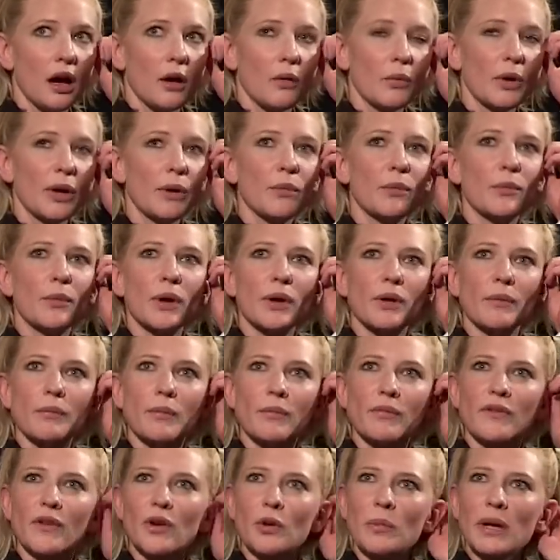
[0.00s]
We were
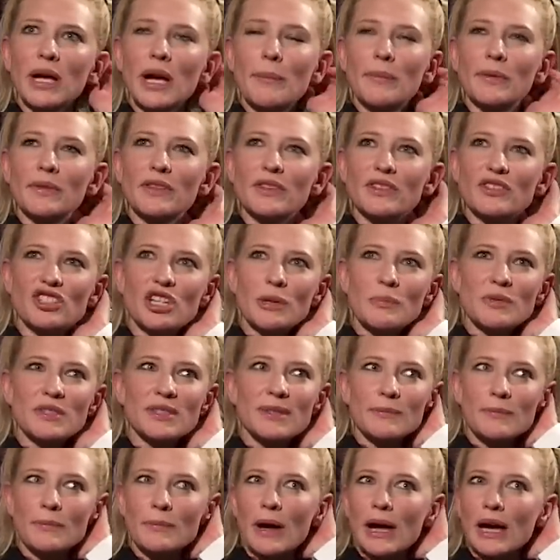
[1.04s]
filming up at the
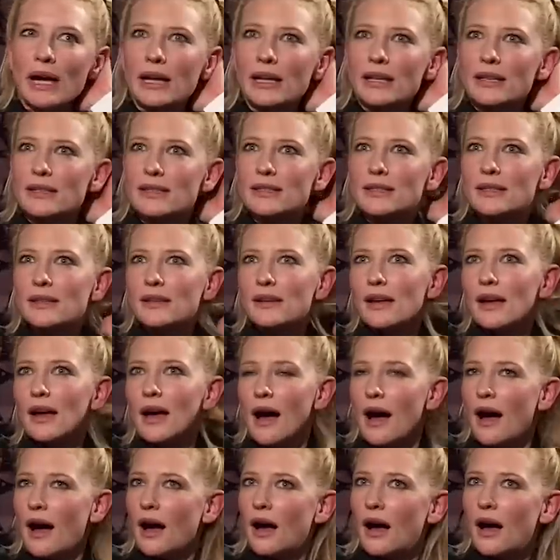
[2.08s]
gypsum mines,
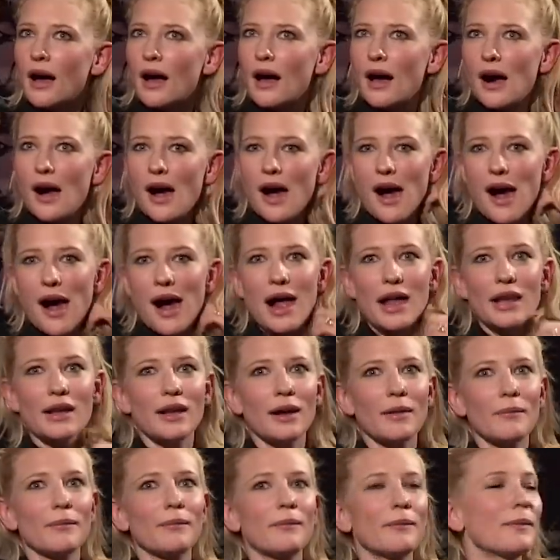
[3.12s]
uh, and
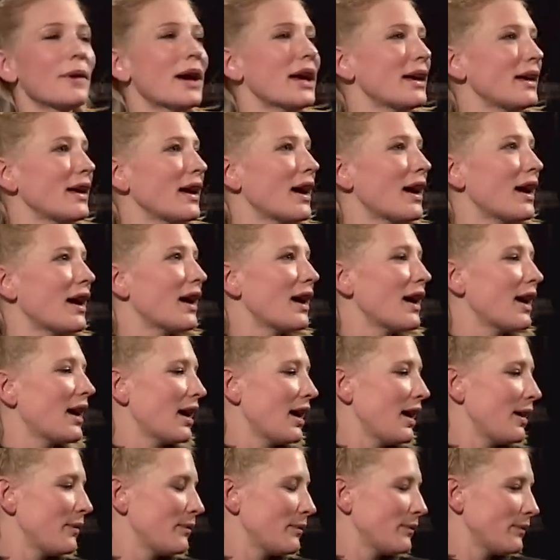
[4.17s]
um, my
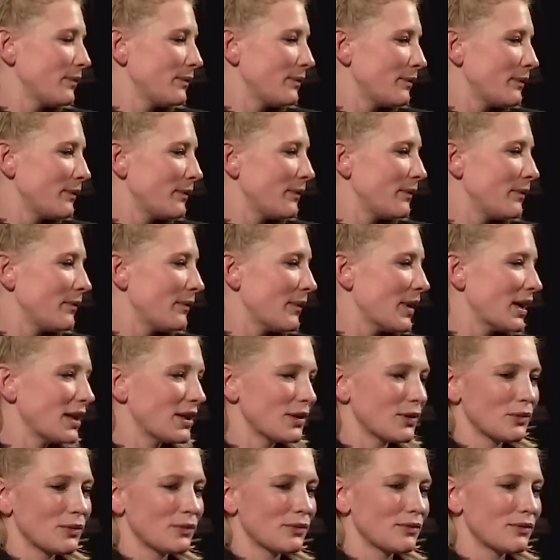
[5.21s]
um, my
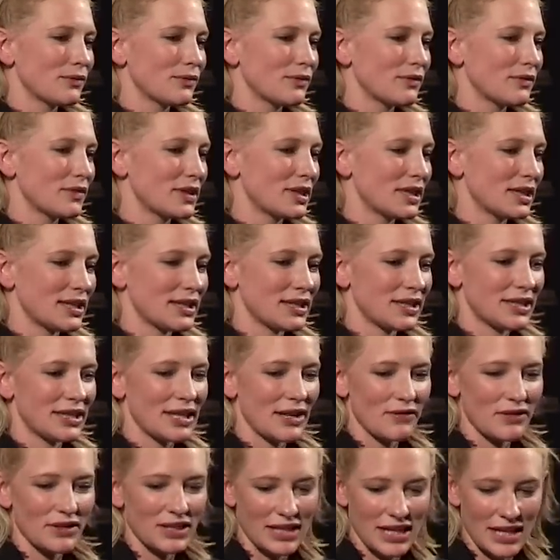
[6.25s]
little
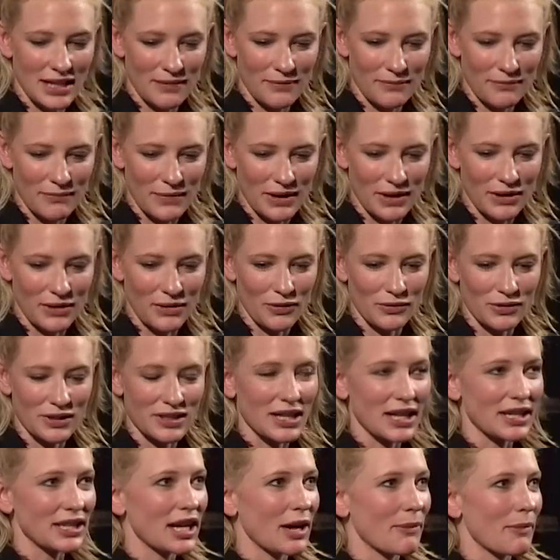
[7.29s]
seventeen-month-old
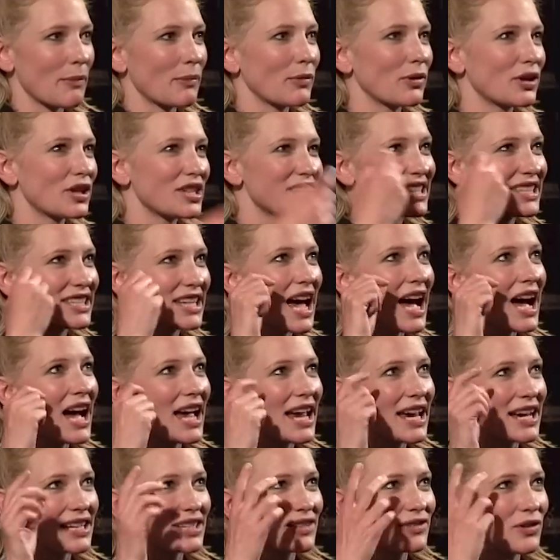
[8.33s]
son came up and got a
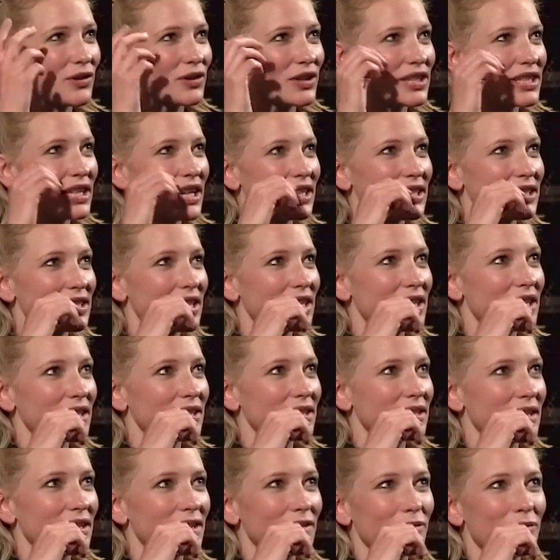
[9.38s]
sty because of all the dust. The
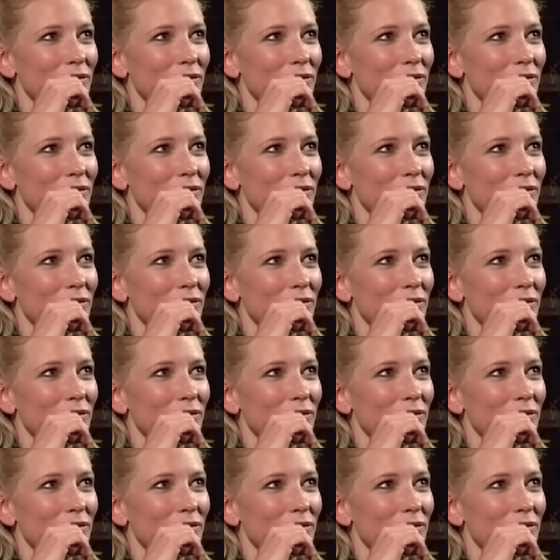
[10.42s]
dust.